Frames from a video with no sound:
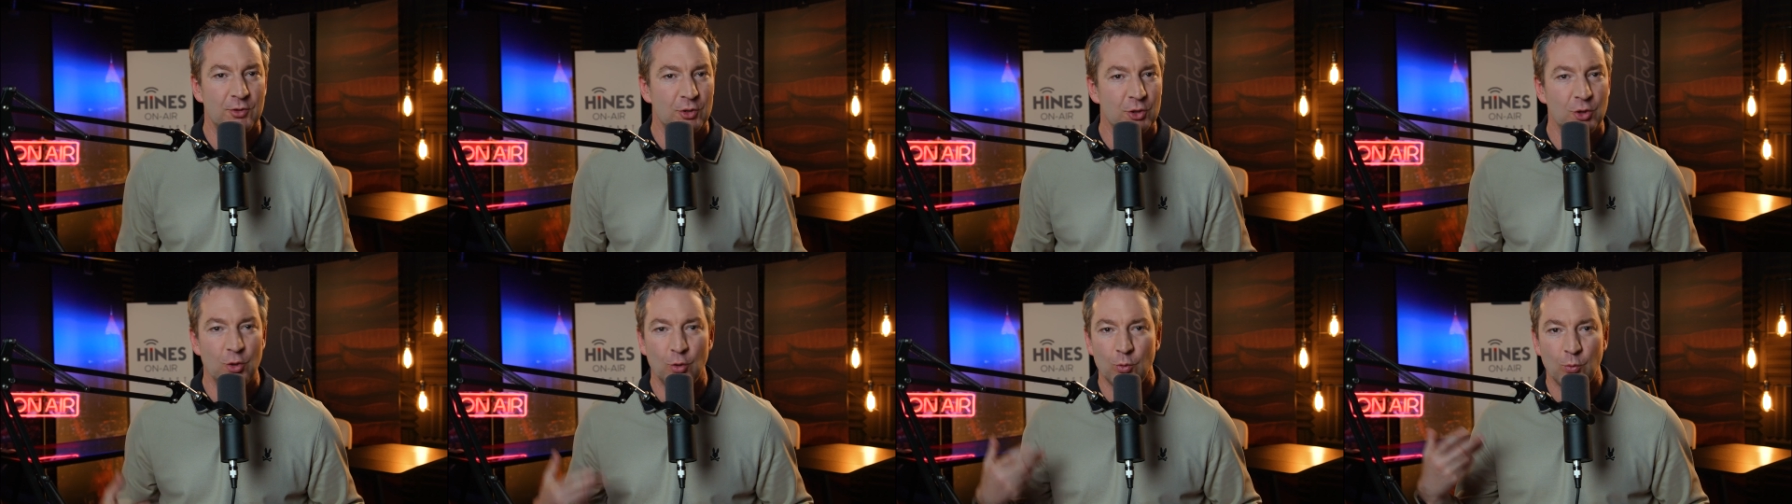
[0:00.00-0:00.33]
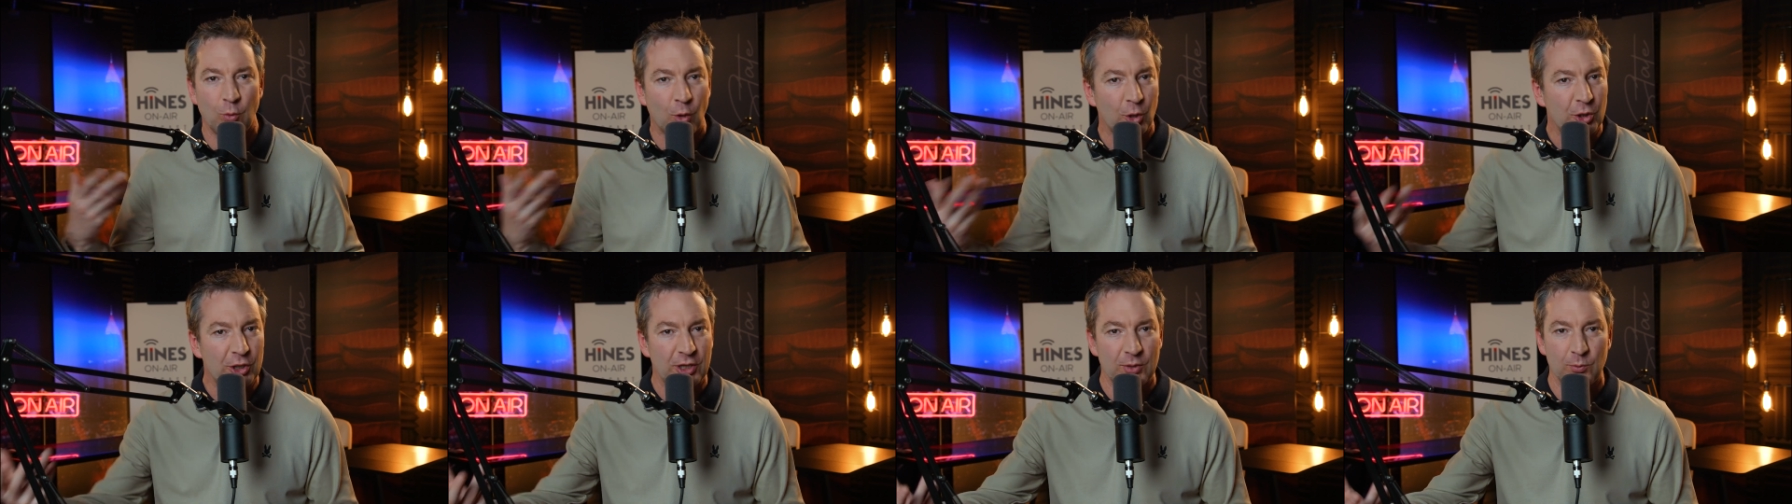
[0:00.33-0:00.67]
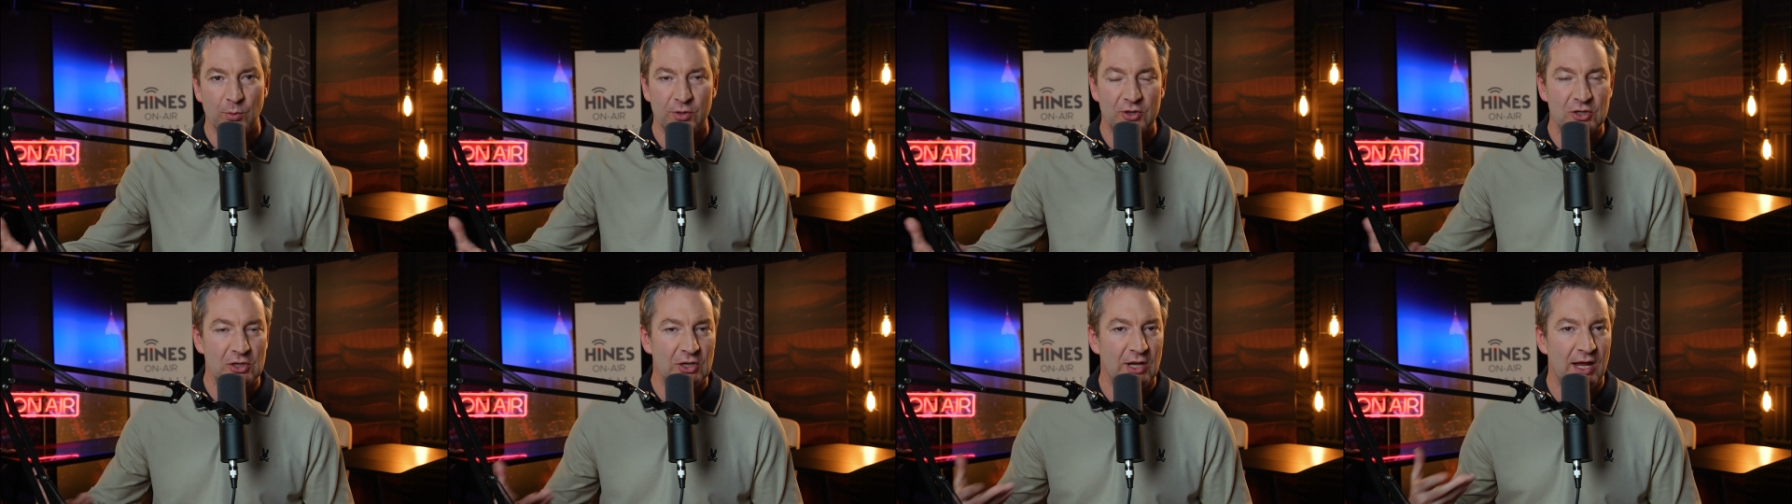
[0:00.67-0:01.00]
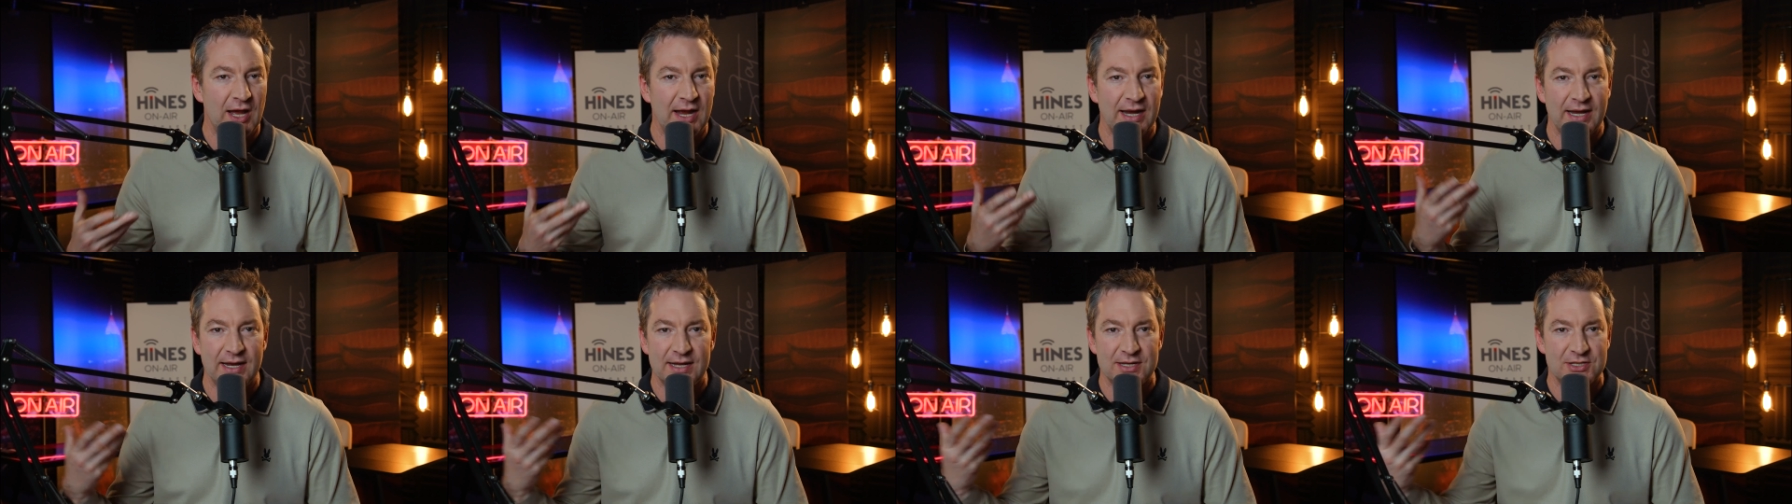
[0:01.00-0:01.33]
you're working with
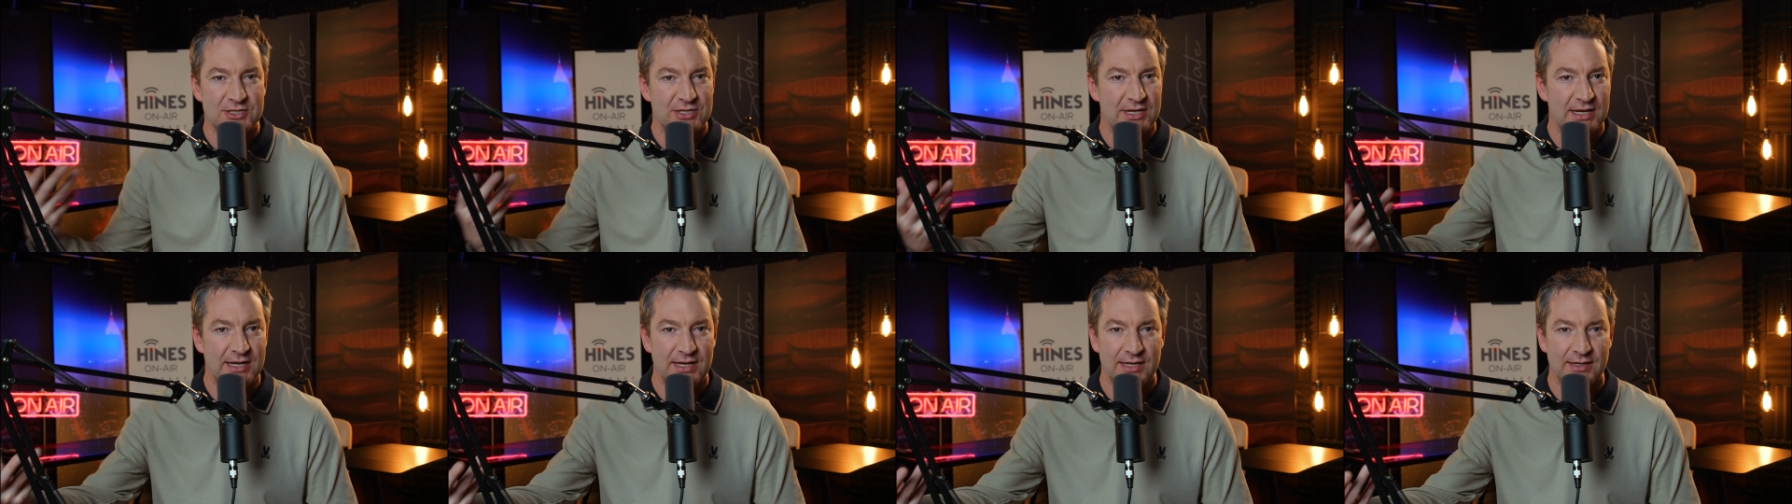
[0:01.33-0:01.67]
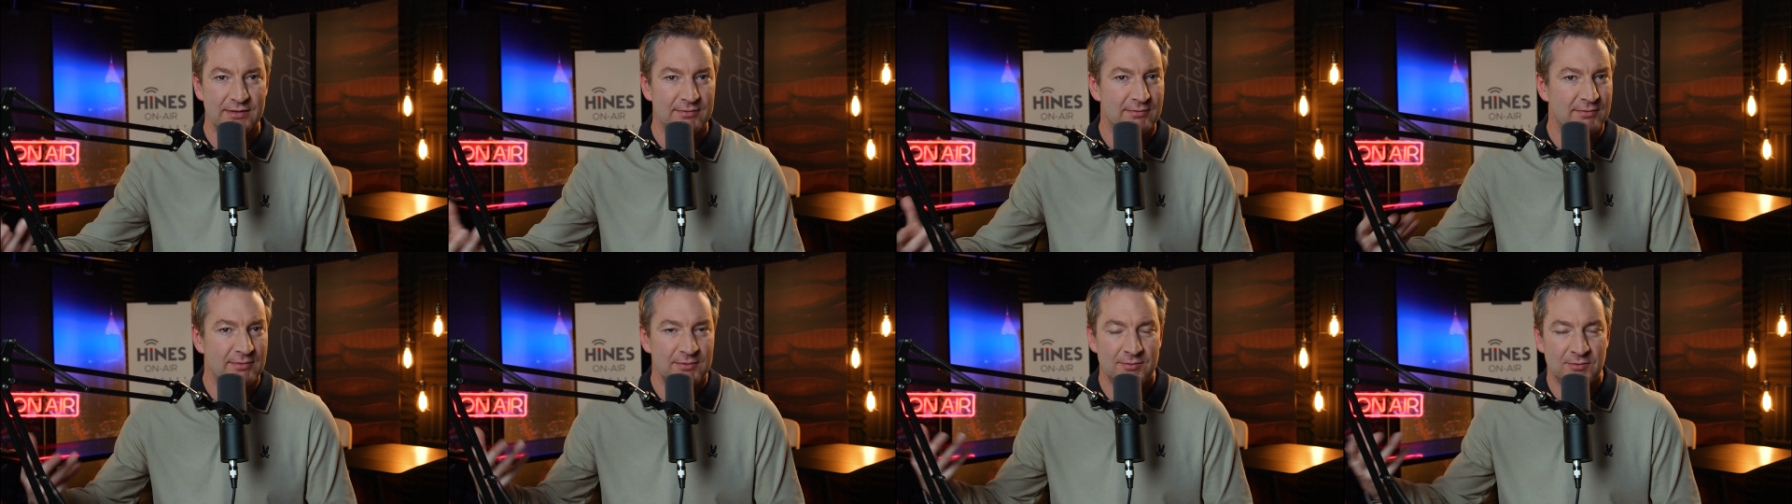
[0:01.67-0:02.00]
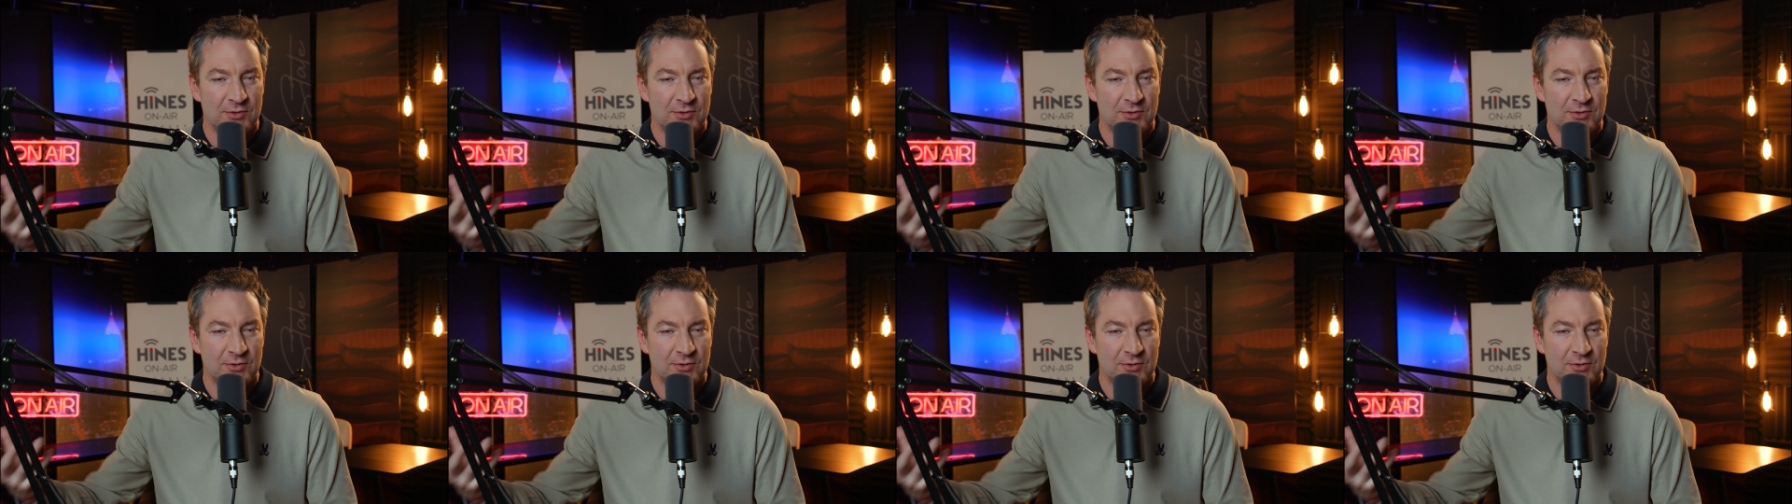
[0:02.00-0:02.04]
clients and,